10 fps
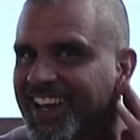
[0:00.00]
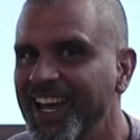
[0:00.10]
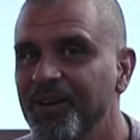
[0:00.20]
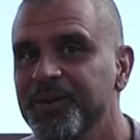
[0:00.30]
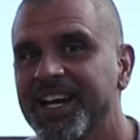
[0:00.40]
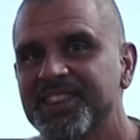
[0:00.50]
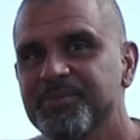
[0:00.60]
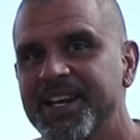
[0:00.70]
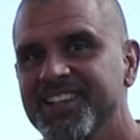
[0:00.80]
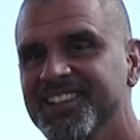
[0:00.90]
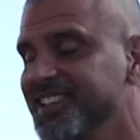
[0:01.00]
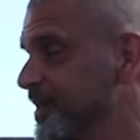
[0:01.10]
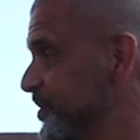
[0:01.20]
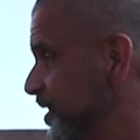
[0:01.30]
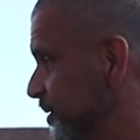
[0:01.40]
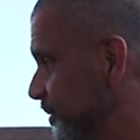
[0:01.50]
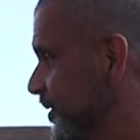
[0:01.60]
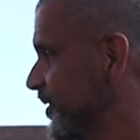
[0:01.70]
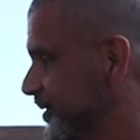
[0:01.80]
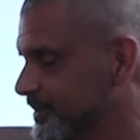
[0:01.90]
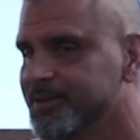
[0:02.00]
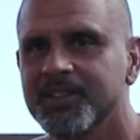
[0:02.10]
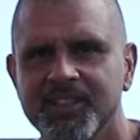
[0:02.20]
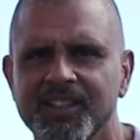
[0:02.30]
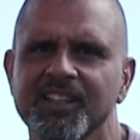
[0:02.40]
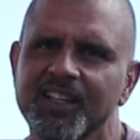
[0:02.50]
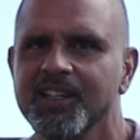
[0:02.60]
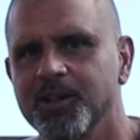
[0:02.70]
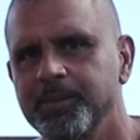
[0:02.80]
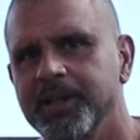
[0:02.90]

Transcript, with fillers: And we got the bike cleaned up too, a little